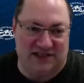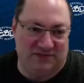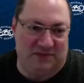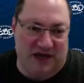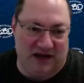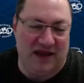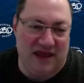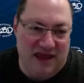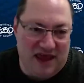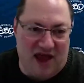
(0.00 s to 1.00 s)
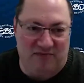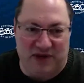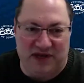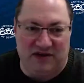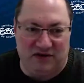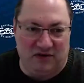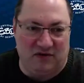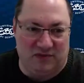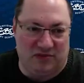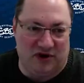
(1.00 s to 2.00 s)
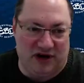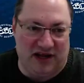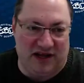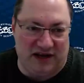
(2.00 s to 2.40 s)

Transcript: presses, but I've been dealing with the printing